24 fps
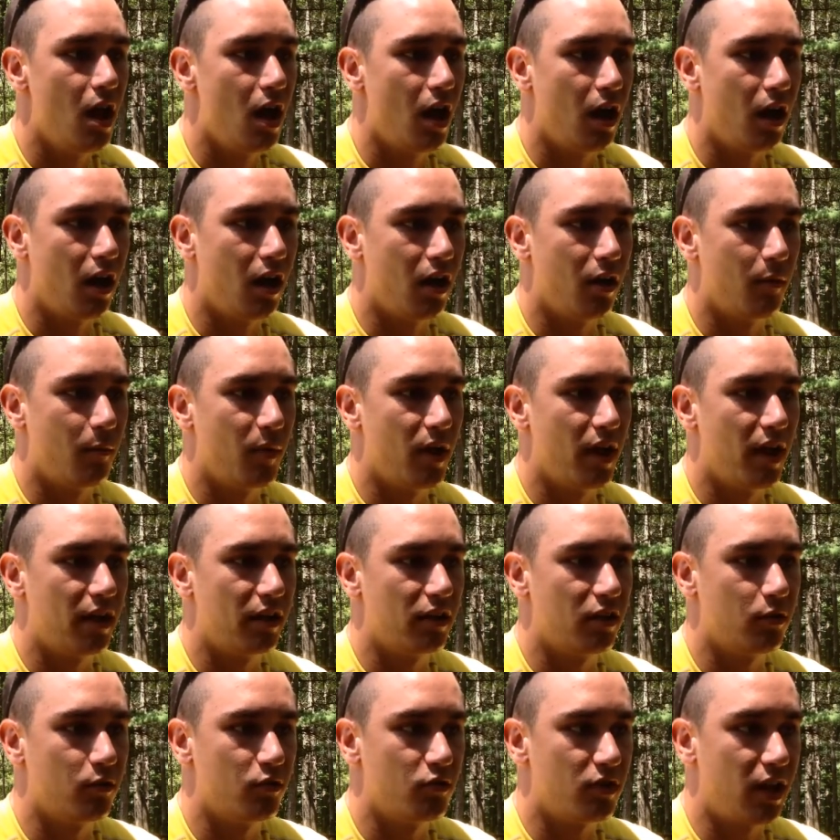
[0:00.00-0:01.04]
um, and
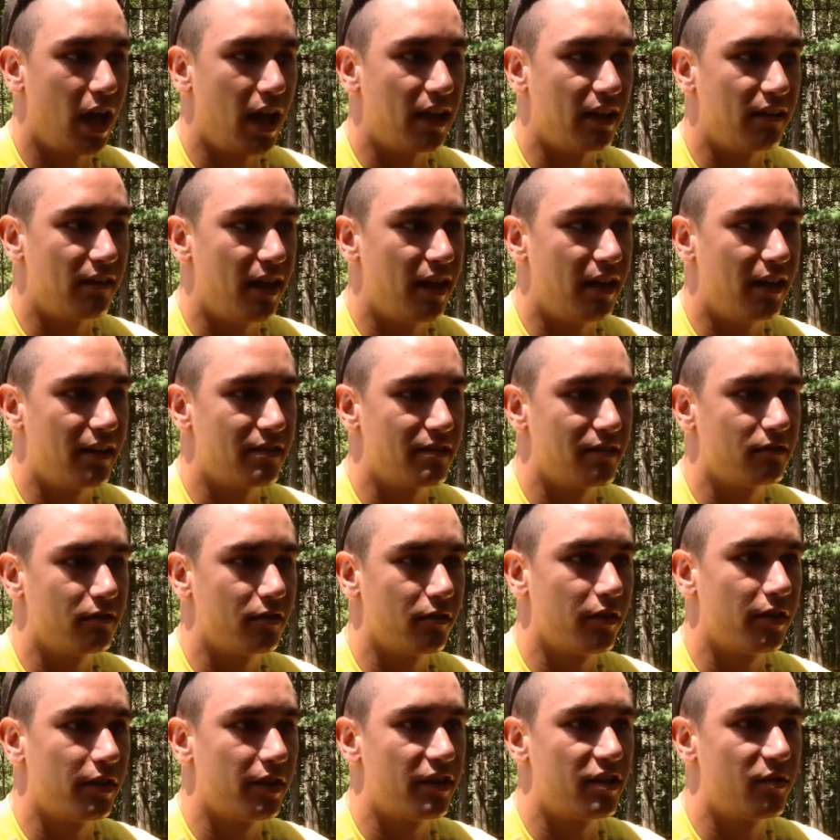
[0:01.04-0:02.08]
you kind of take it as a
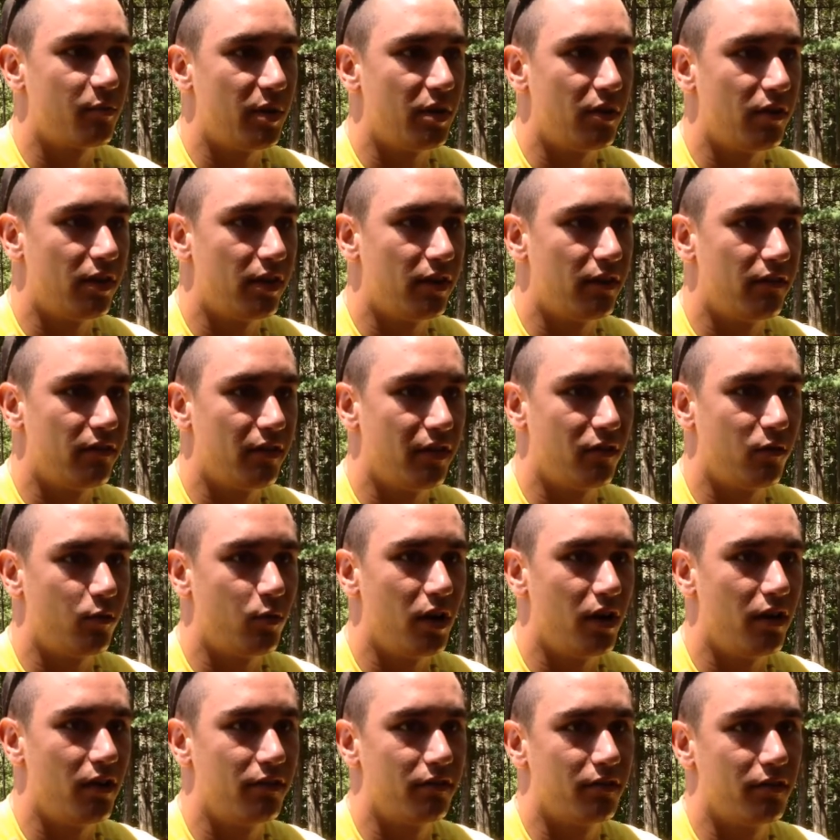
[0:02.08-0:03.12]
learning experience as
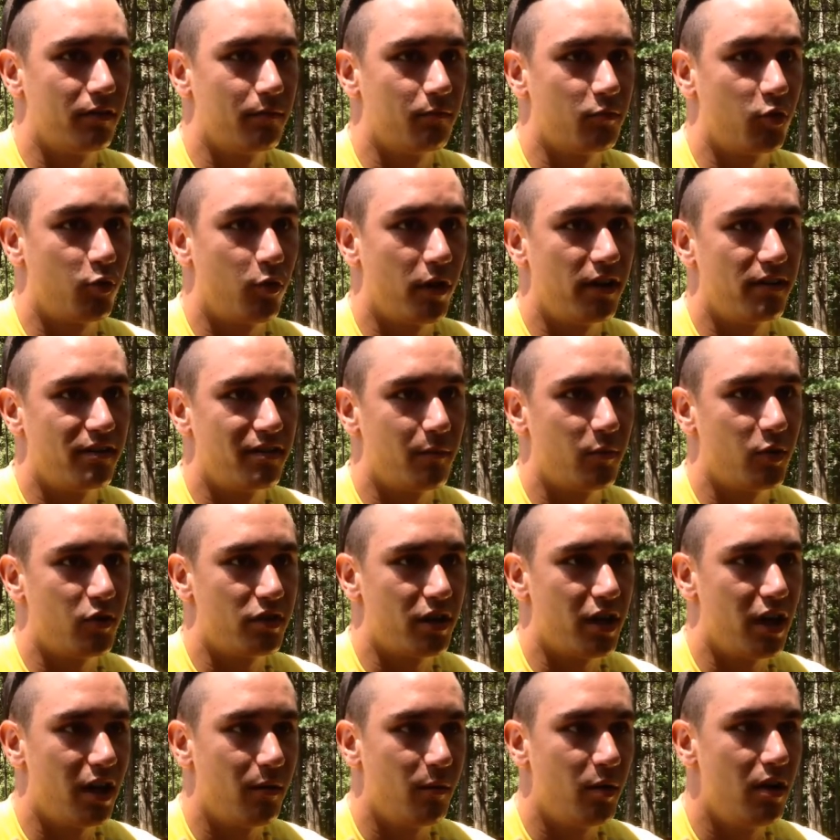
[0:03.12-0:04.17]
well as a great summer
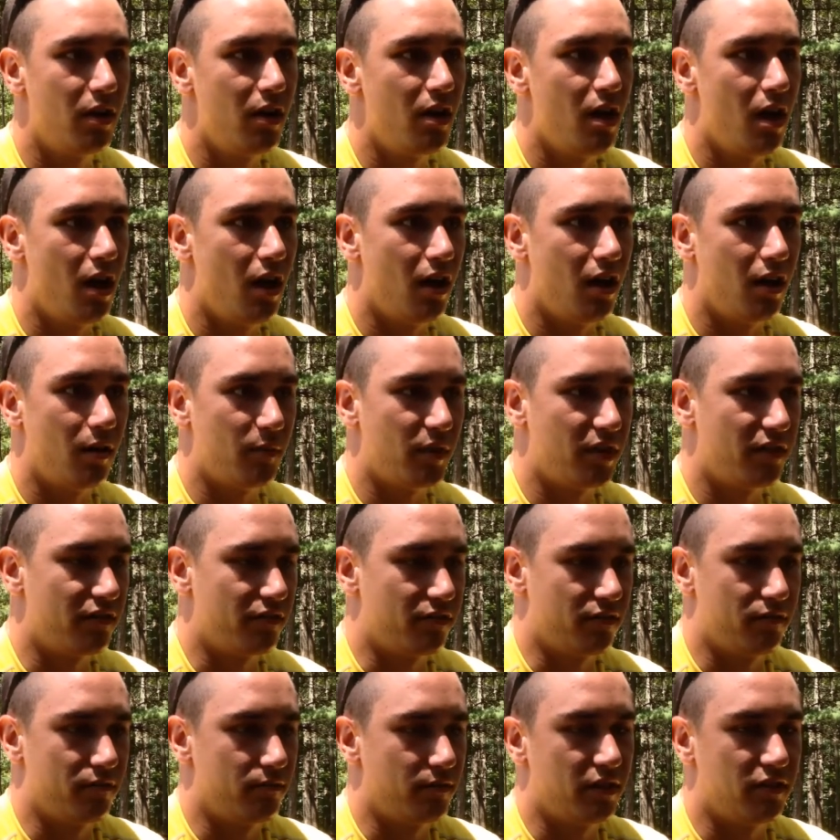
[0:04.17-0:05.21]
job, um,
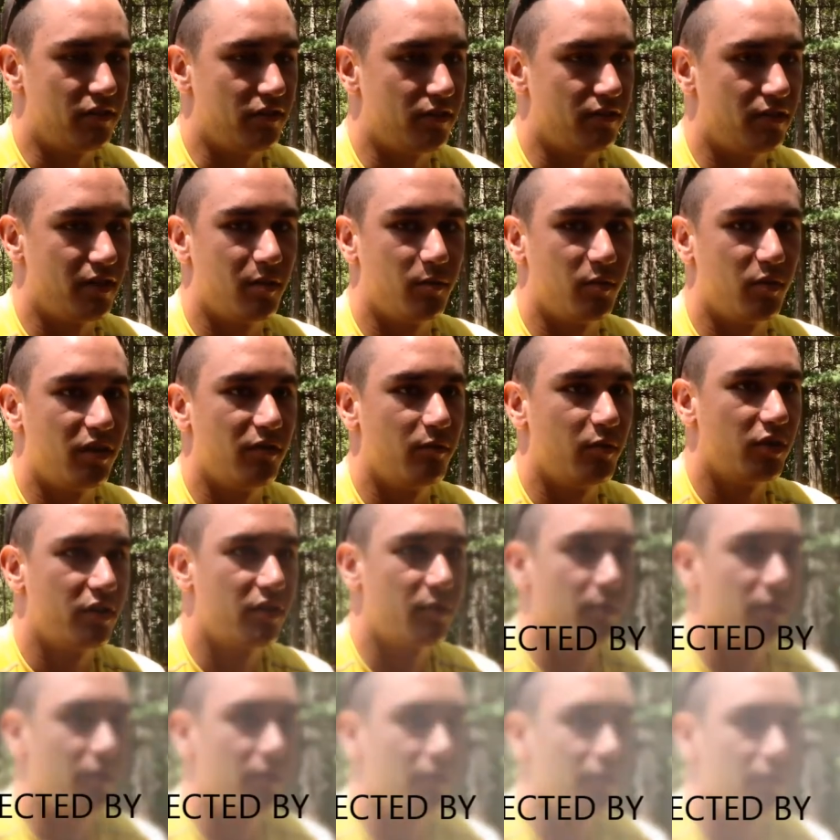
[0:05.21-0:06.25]
it's, it's just an unbelievable
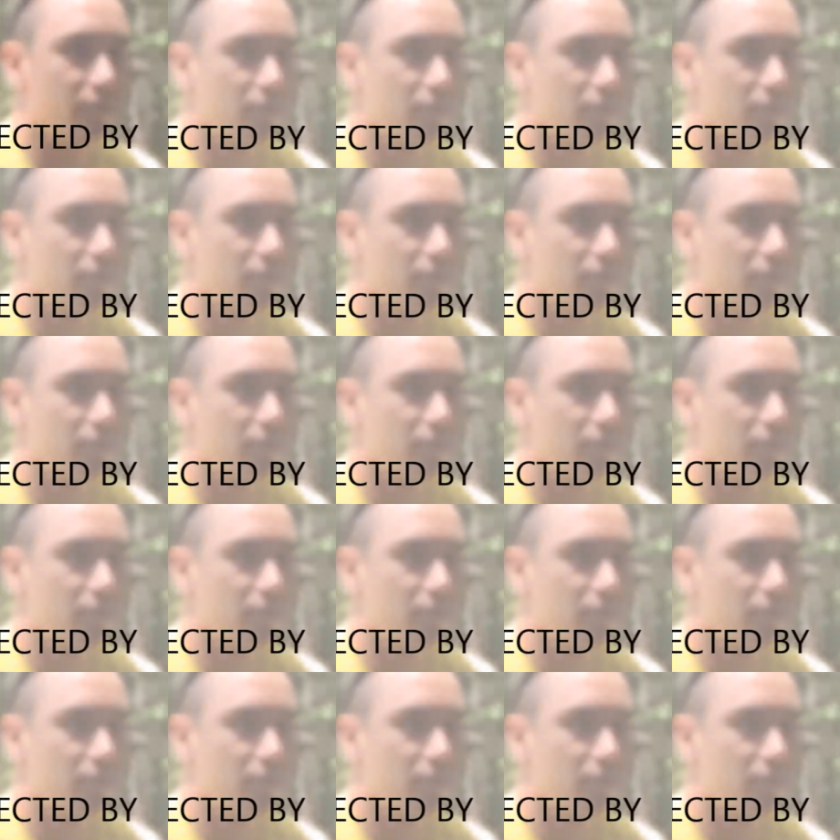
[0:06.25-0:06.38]
experience.